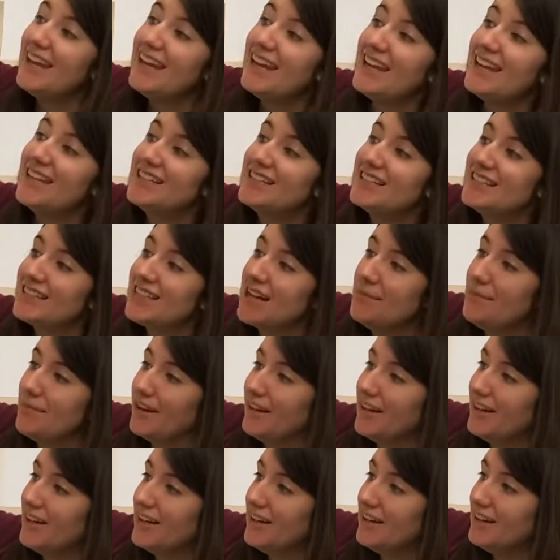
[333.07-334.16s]
is
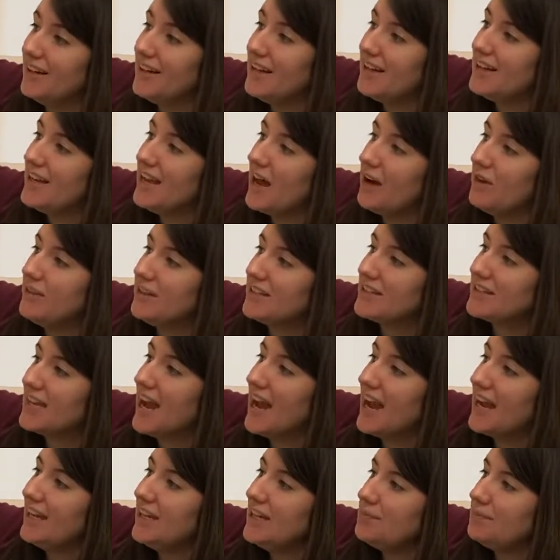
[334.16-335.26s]
summer. Now the
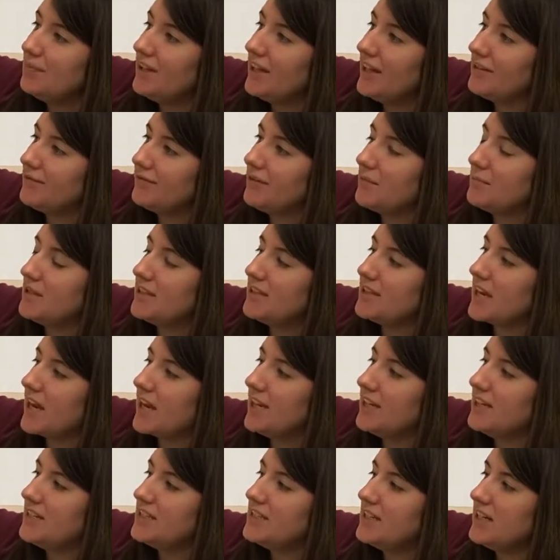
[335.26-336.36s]
tiny plant from the
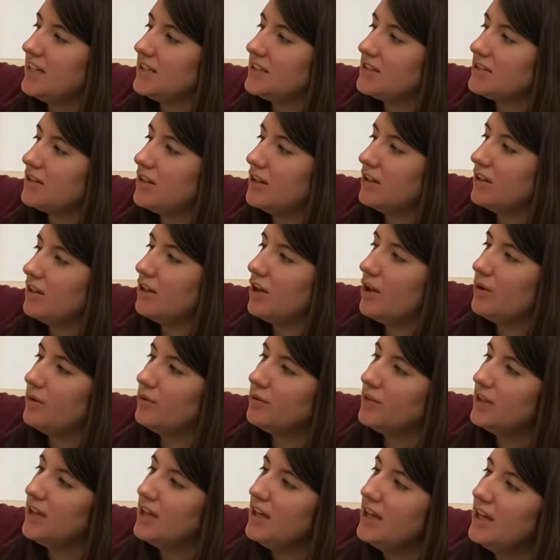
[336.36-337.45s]
tiny seed is all
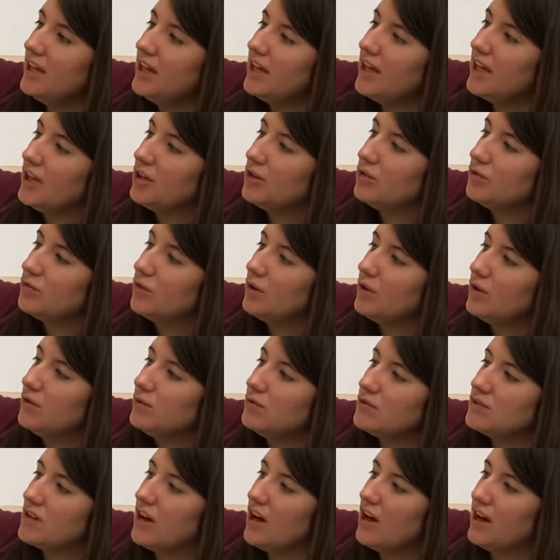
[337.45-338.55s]
alone. It
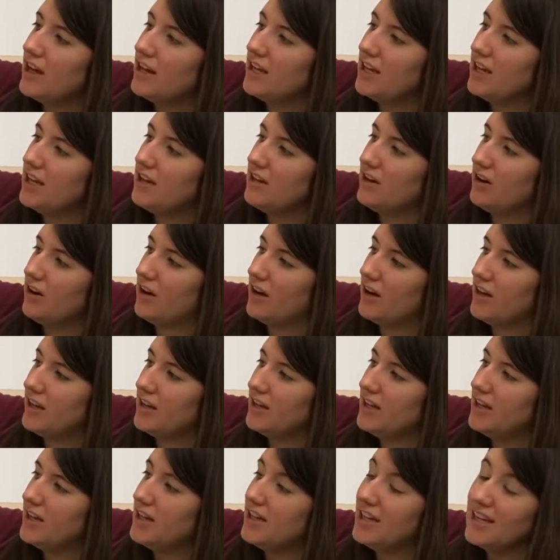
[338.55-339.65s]
grows on and on.
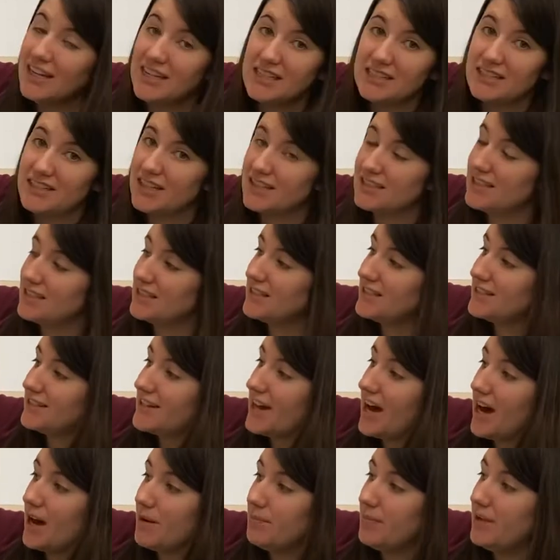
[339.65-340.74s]
It doesn't
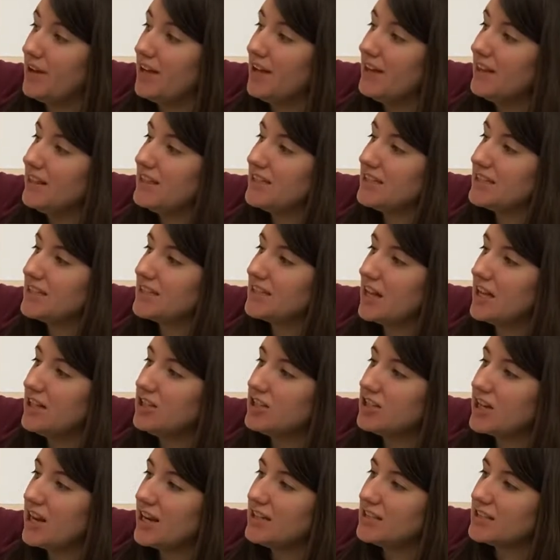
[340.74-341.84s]
stop. The sun
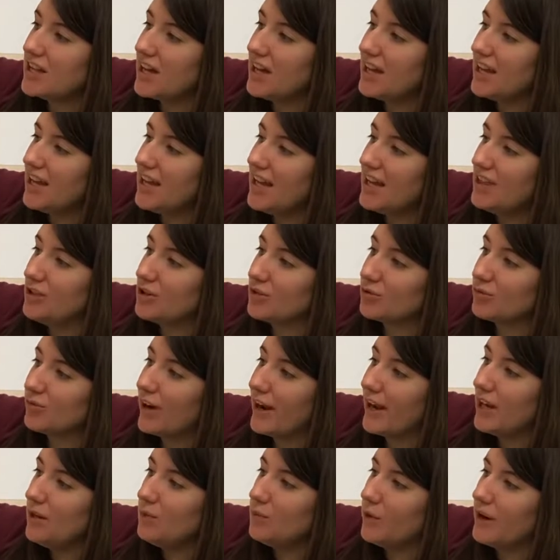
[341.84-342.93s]
shines on it and the
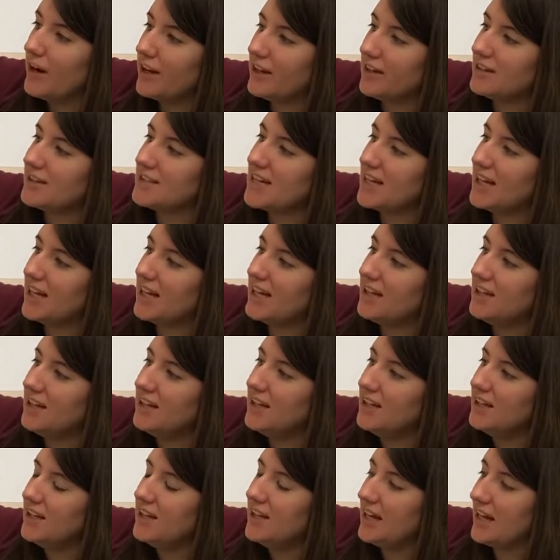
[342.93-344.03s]
rain waters it.
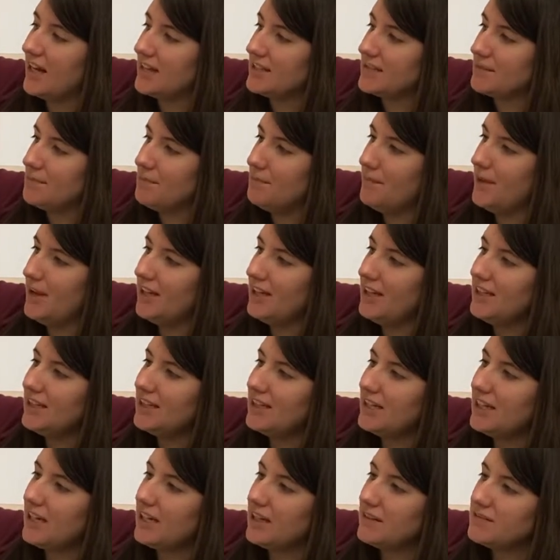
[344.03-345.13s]
It has many
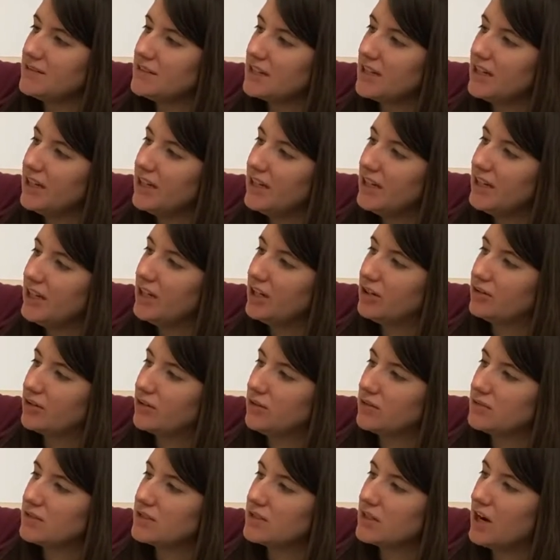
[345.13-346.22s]
leaves. It
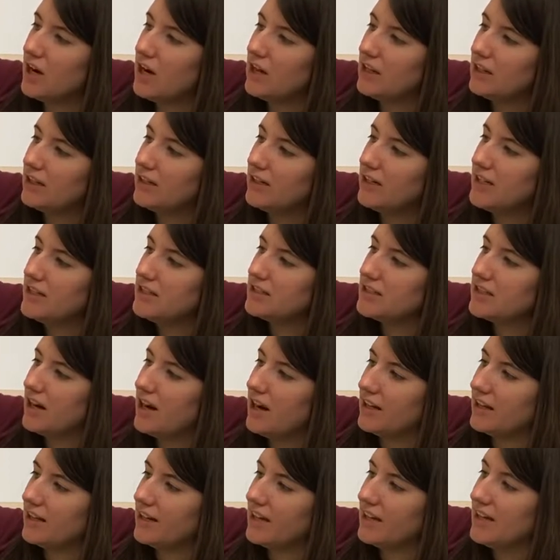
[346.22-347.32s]
grows taller and
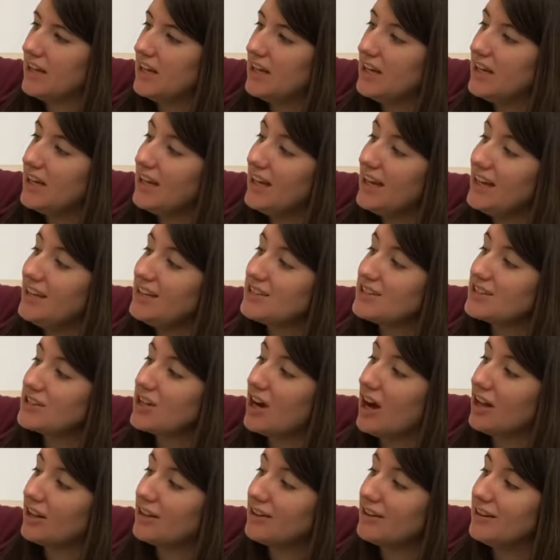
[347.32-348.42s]
taller. It is
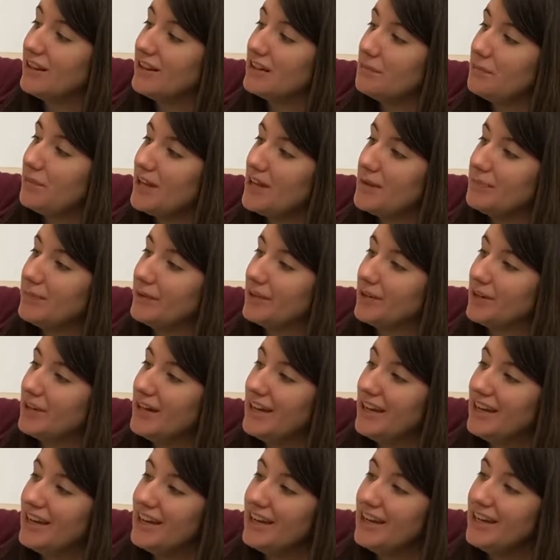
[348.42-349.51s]
taller than the people.
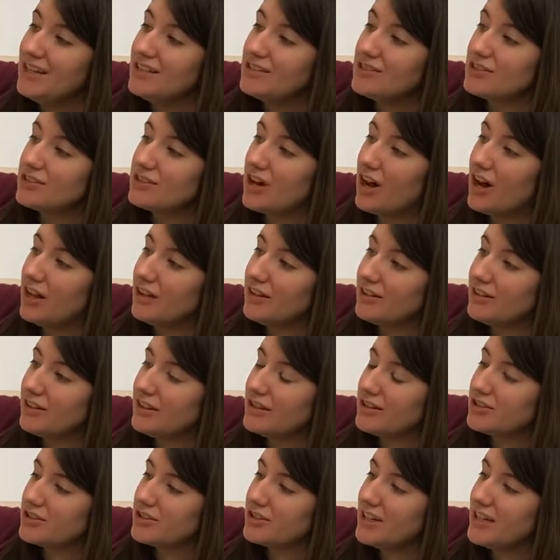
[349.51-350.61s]
It is taller than
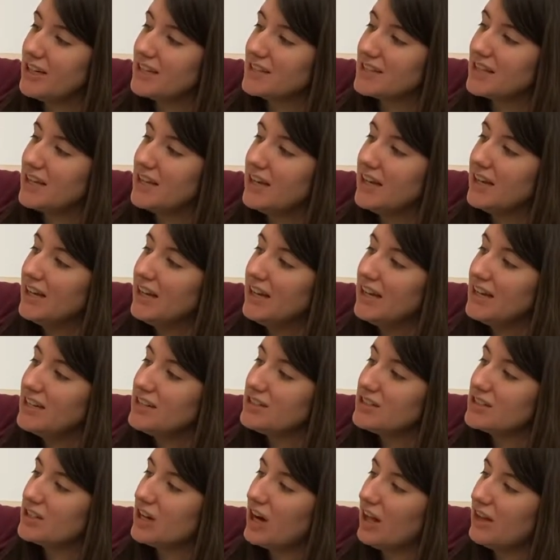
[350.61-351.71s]
the trees. It
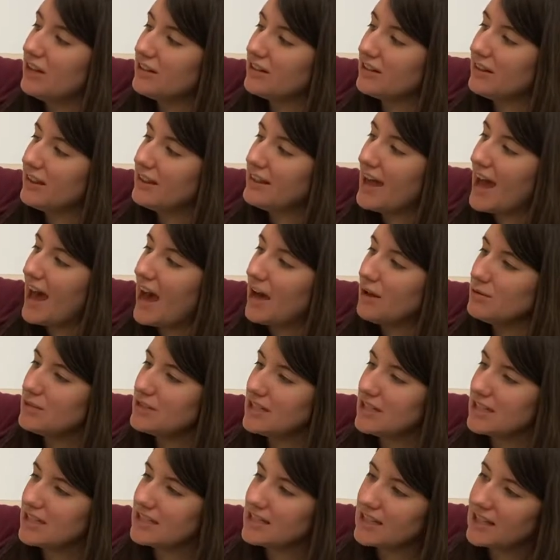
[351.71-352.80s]
is taller than the
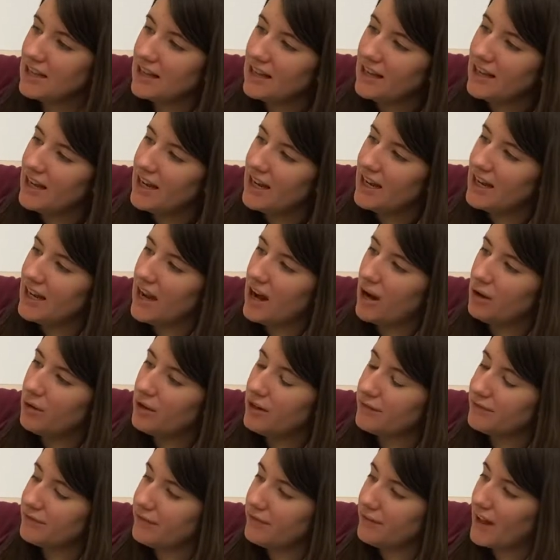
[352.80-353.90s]
houses. And now a
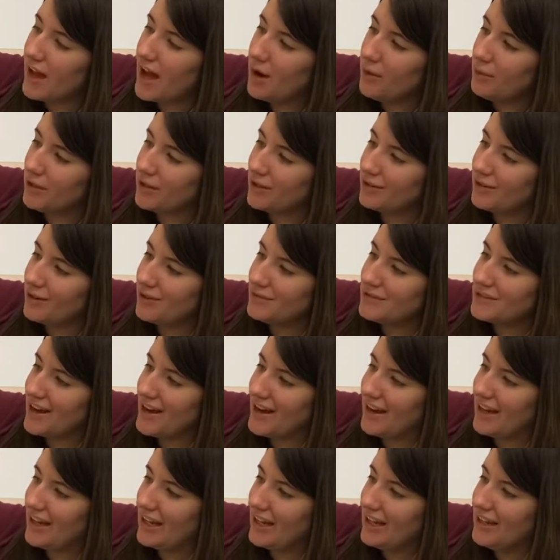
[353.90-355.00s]
flower grows on
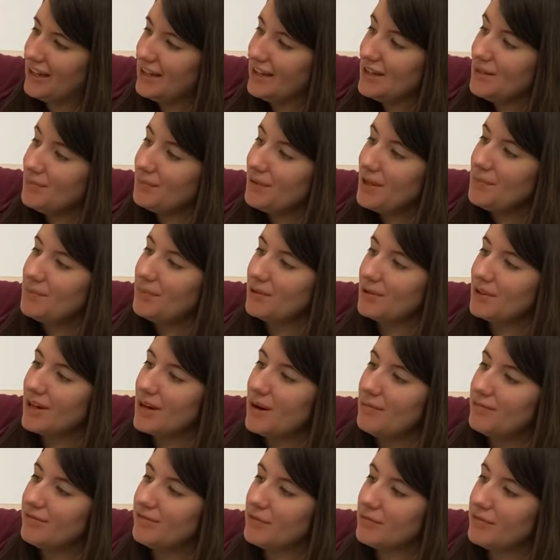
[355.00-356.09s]
it. People
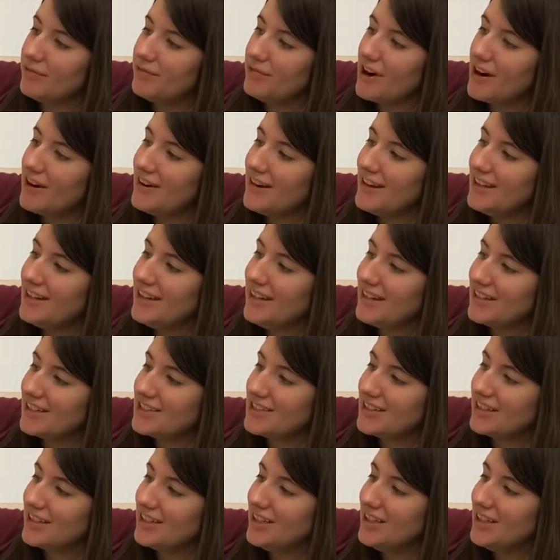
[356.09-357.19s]
come from far and near
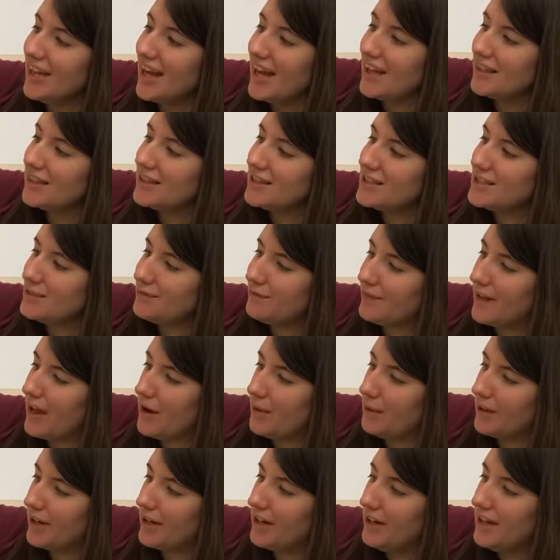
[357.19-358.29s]
to look at this
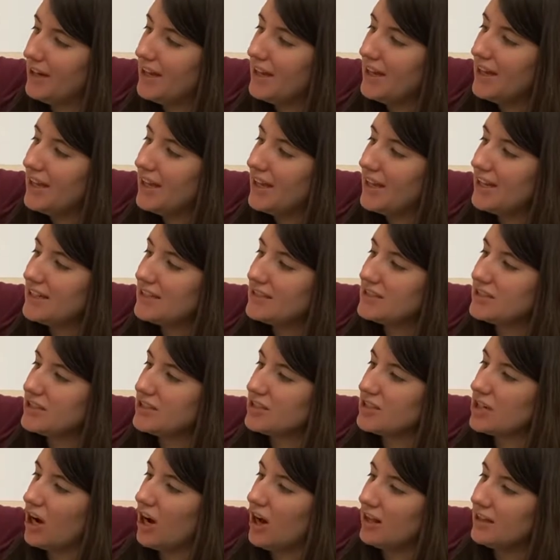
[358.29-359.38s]
flower. It is the
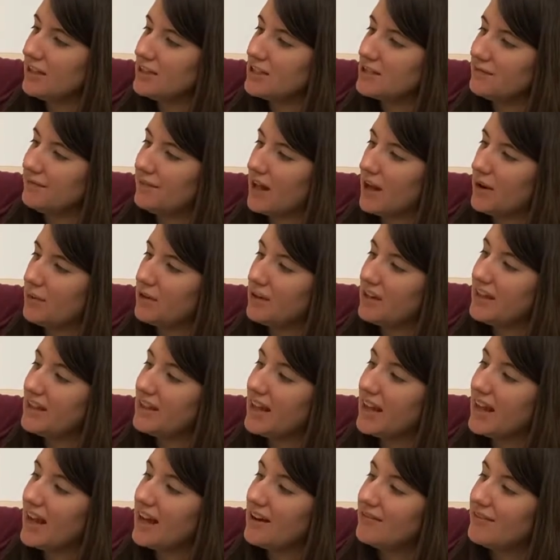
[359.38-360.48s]
tallest flower and
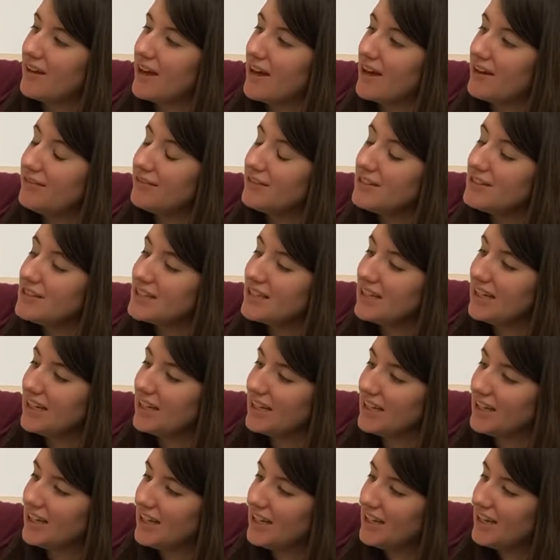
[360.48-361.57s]
they have ever
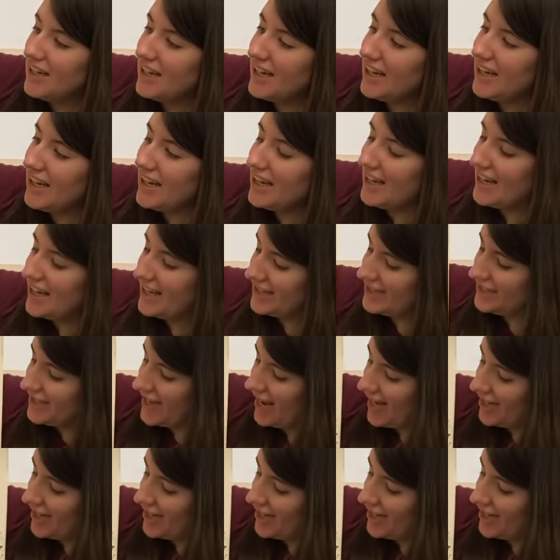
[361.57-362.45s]
seen. It is a